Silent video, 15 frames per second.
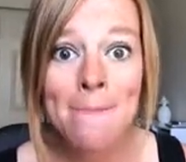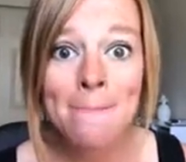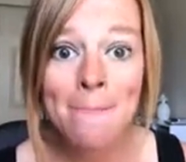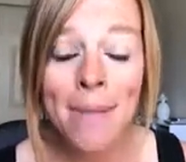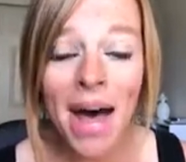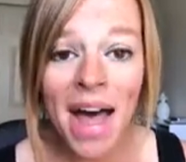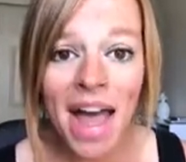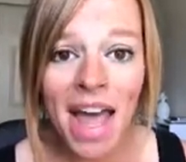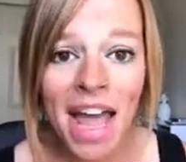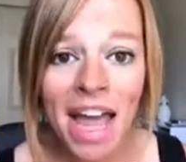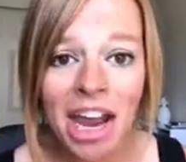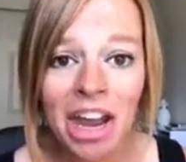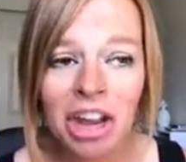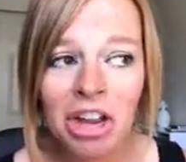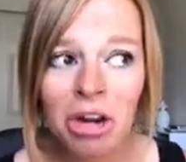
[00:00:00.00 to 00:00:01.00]

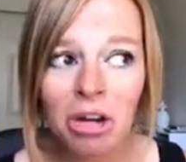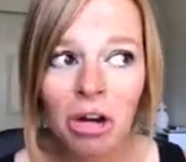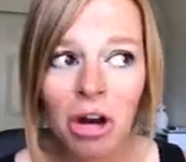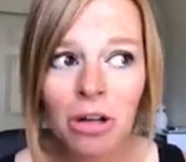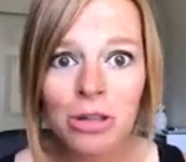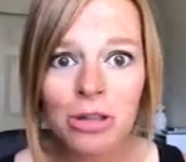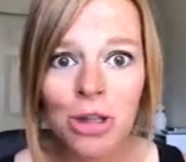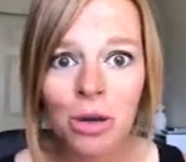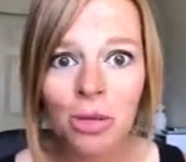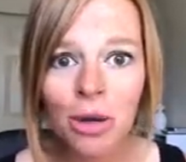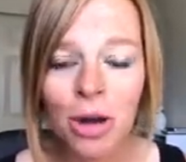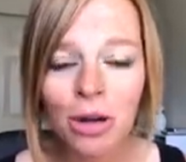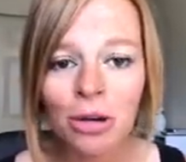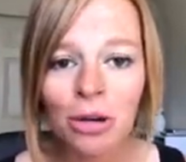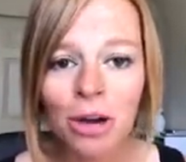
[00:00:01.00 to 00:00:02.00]
But you're also
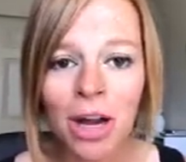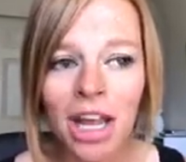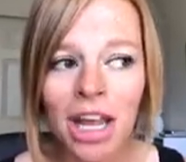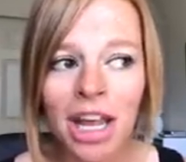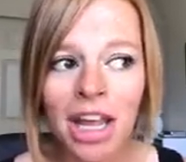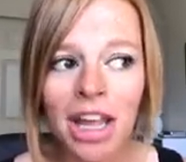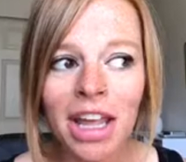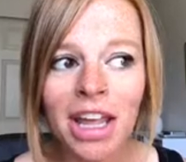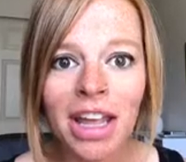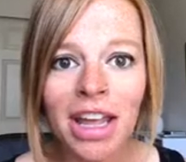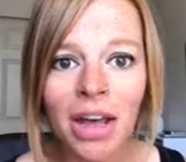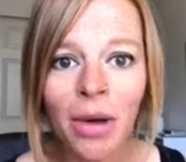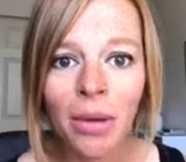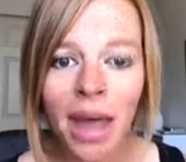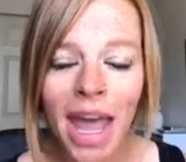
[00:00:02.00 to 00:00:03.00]
wondering,
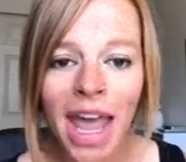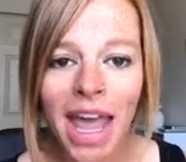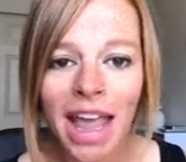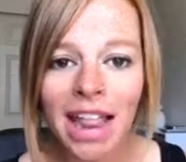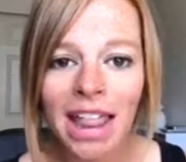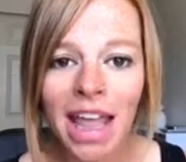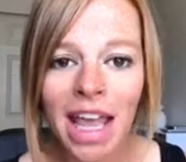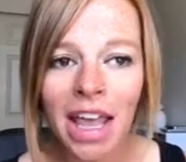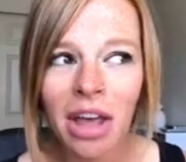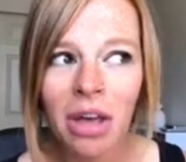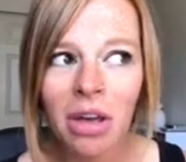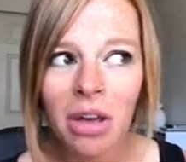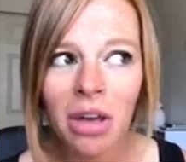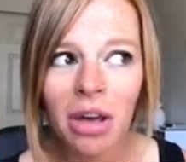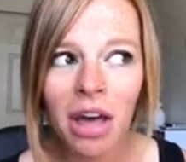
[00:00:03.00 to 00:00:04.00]
okay, like,
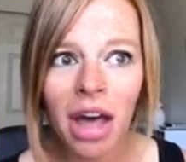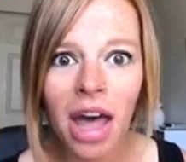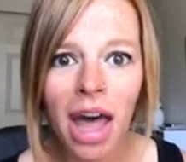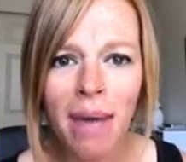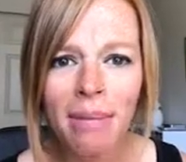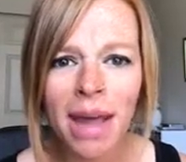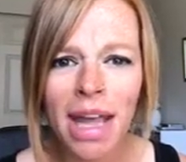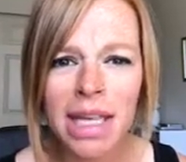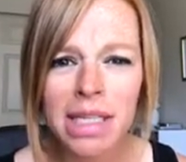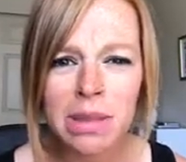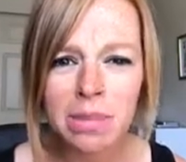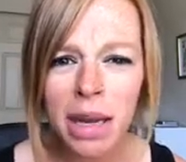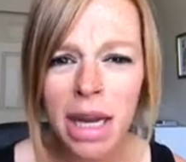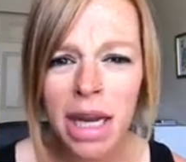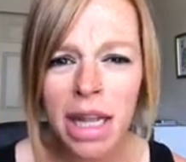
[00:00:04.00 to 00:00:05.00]
am I
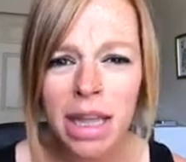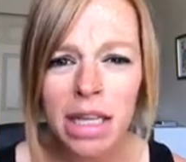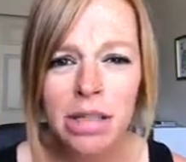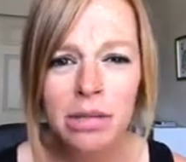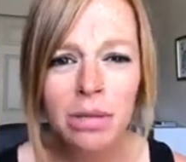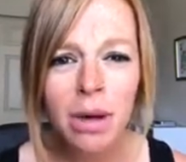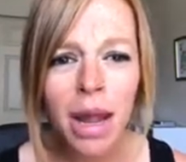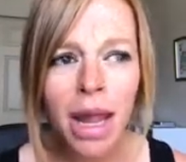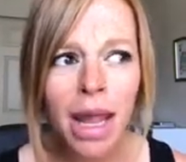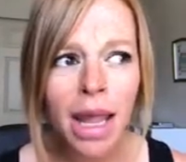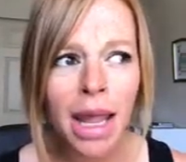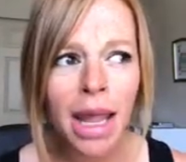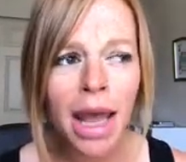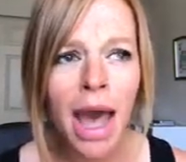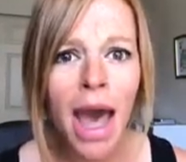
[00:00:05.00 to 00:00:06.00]
explaining this
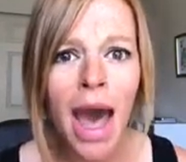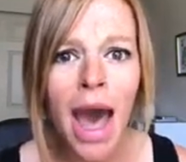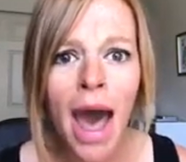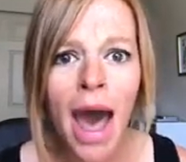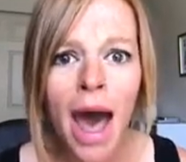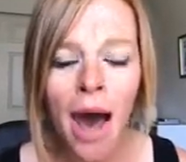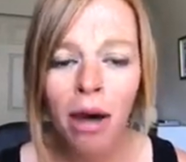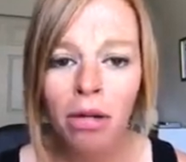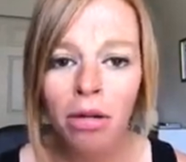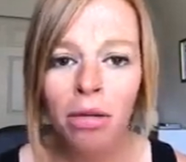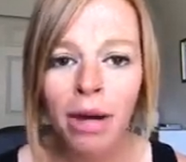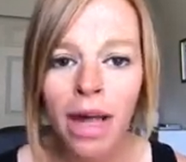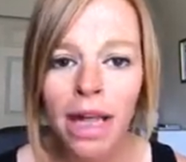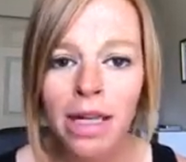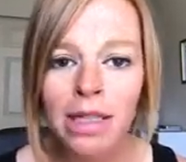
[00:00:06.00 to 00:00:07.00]
right? How do
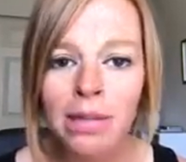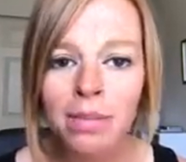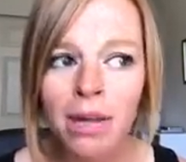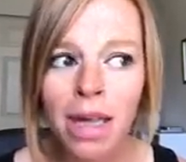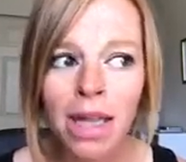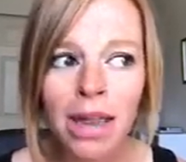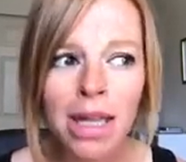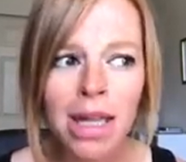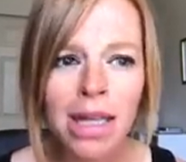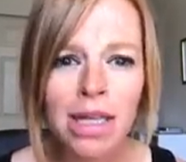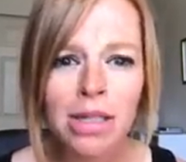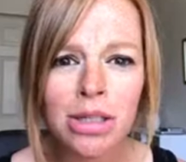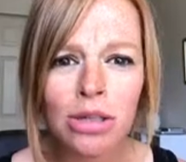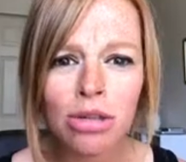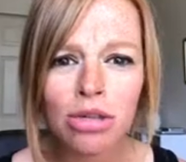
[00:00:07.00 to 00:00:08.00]
I explain
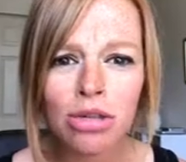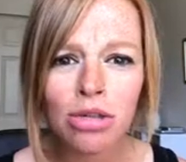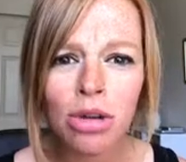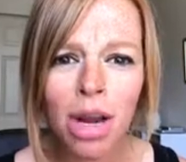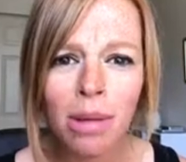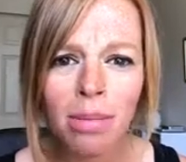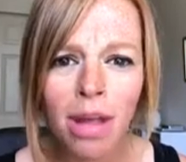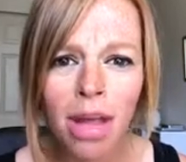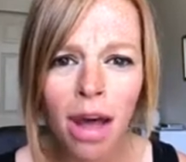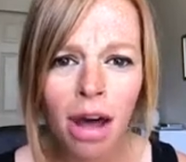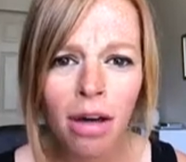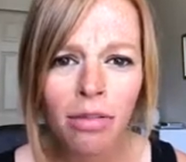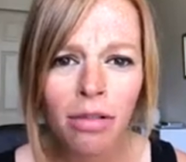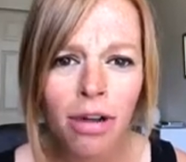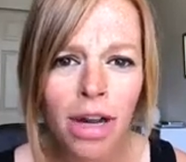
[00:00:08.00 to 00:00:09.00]
this? Should I be
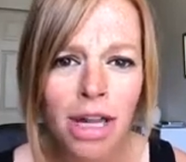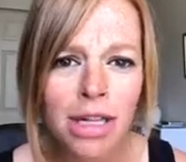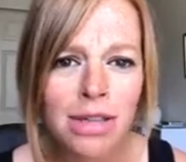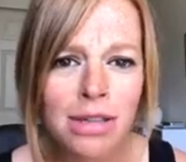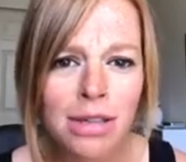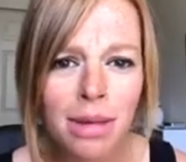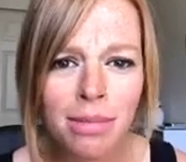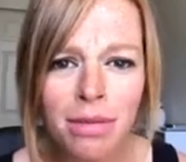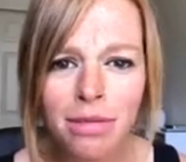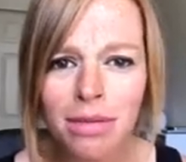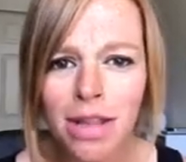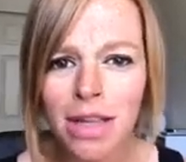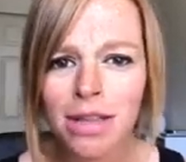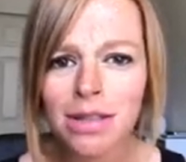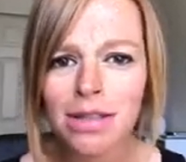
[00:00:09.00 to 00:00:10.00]
covering some of
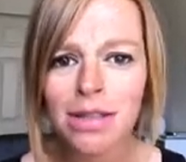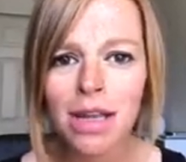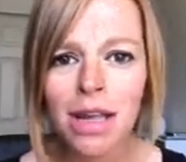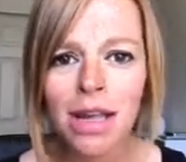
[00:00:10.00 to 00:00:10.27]
these